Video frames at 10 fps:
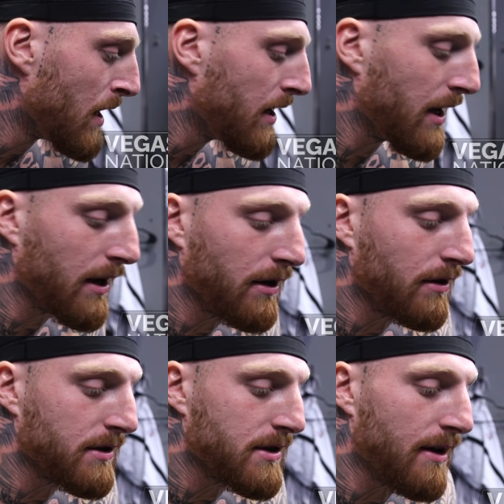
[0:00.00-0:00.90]
Yeah, you
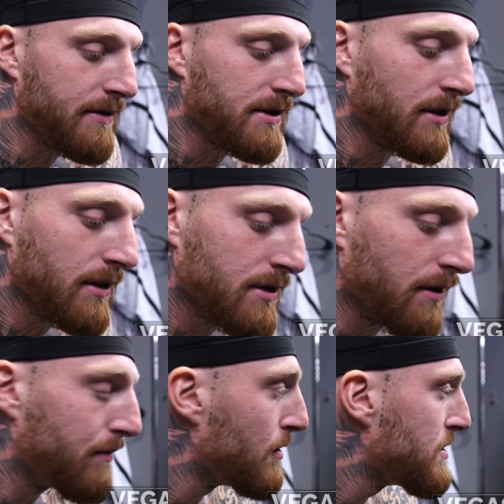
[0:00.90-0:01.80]
know, it's an
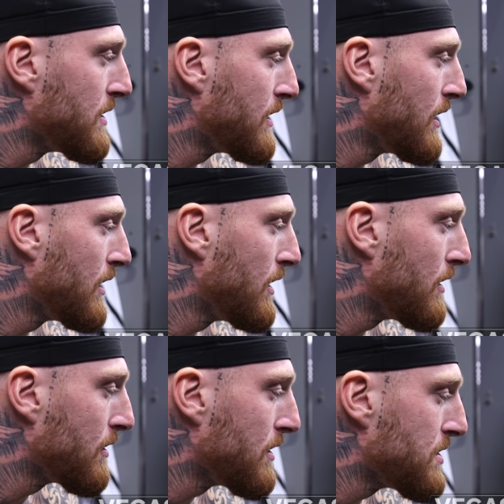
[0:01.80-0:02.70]
unfortunate thing. You
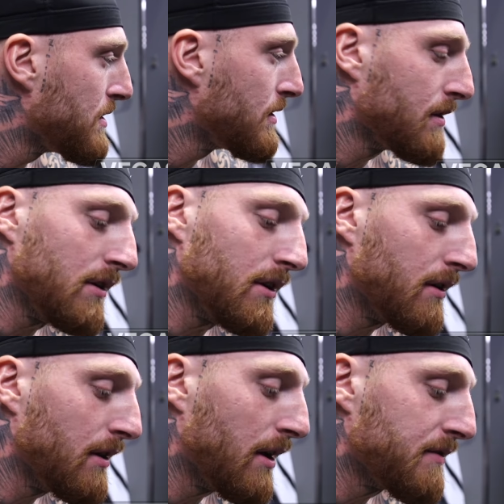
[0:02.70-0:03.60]
know, Christian, you know,
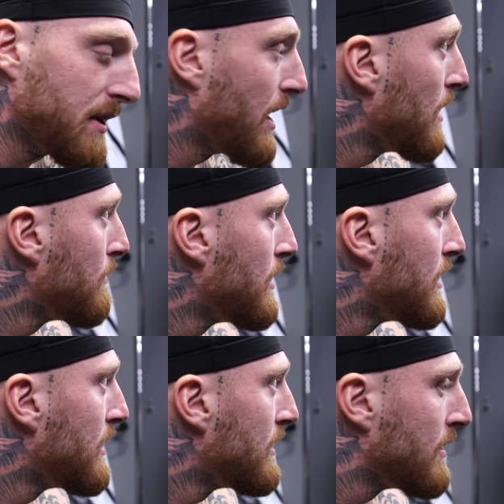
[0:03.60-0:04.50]
he loves the game,
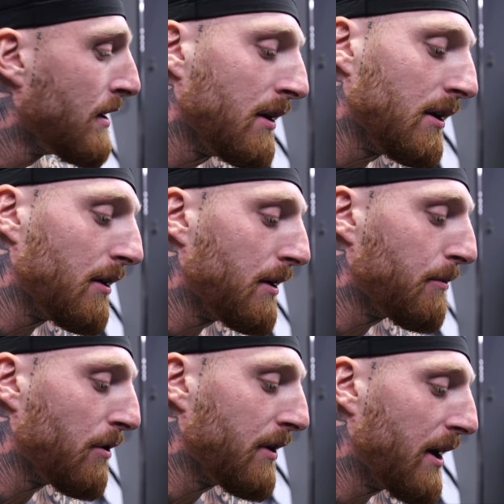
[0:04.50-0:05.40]
and you know,
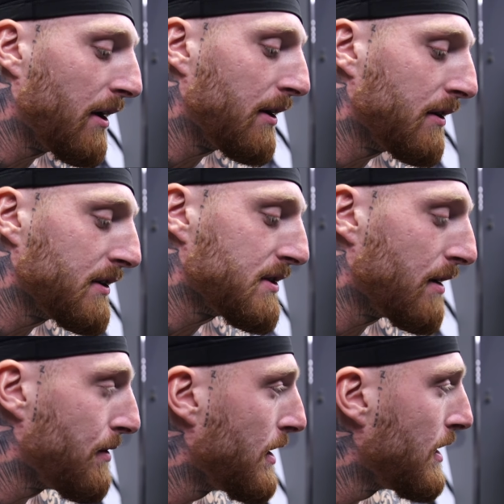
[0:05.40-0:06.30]
him going down, I know it's
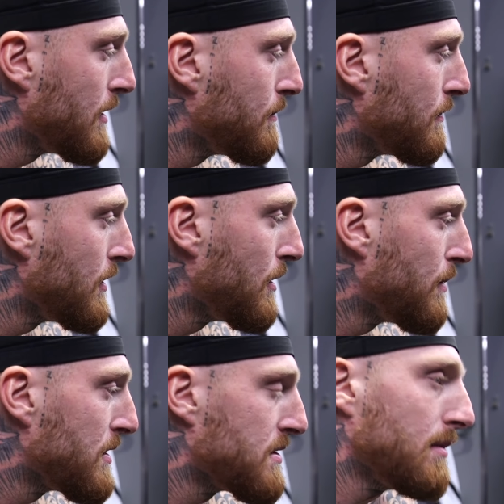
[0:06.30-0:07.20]
tough on him, you know,
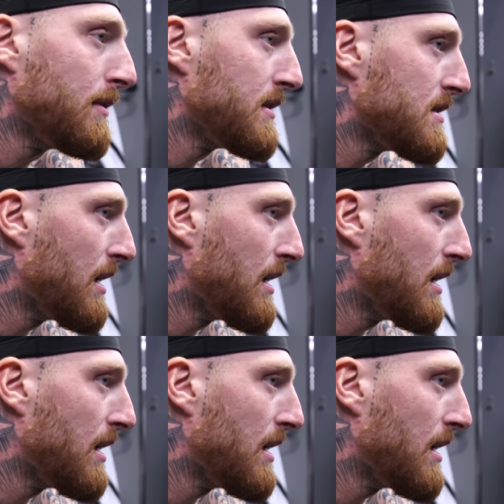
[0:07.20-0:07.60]
personally, but as a